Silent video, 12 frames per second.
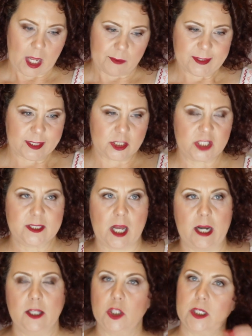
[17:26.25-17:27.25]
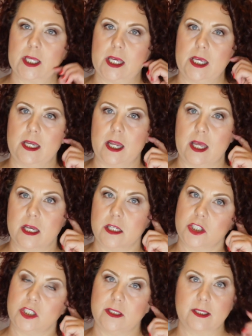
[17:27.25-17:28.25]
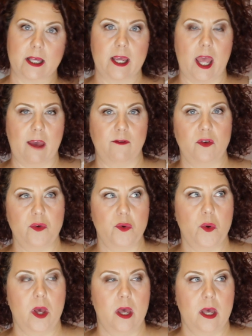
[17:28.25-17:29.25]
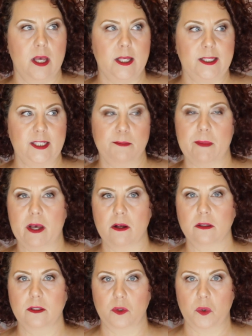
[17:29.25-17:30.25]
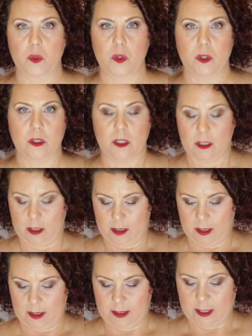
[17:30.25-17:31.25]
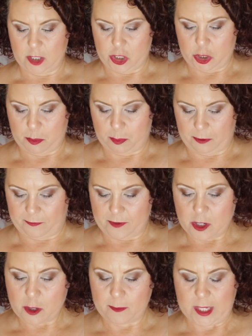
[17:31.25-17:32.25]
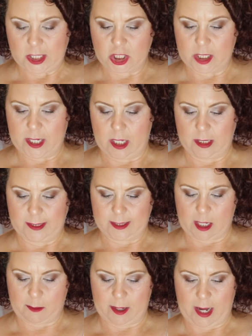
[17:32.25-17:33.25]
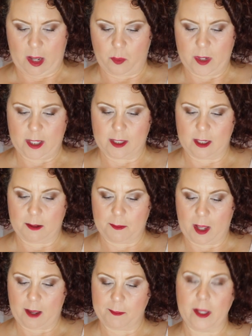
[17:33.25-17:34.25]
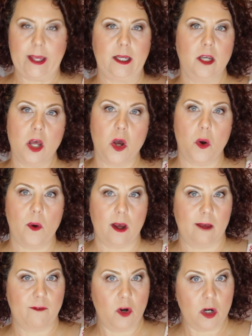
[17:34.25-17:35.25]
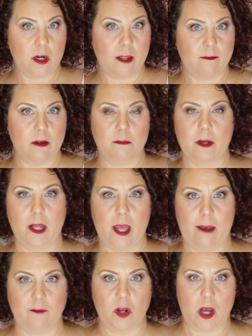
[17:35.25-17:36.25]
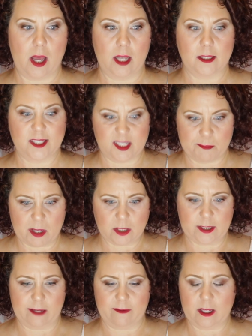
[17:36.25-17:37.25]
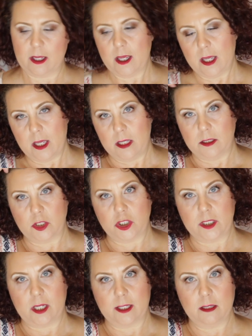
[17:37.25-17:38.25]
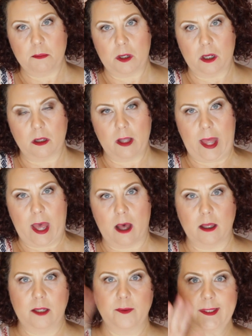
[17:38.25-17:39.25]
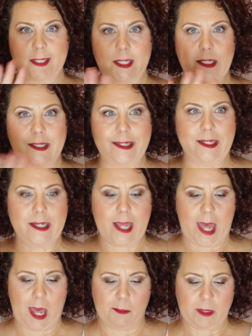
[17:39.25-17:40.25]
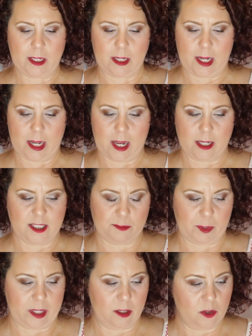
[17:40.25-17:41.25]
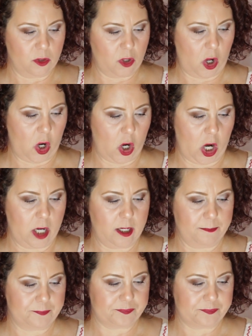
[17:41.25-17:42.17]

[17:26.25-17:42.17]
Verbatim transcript: I was just kind of looking and she's like, have you smelt or the new perfume that Chanel is coming out with? And I'm, I'm like, no, I've heard of it, but I have not smelt of it. So she got the bottle out. It was hidden in a cabinet and sprayed a little card,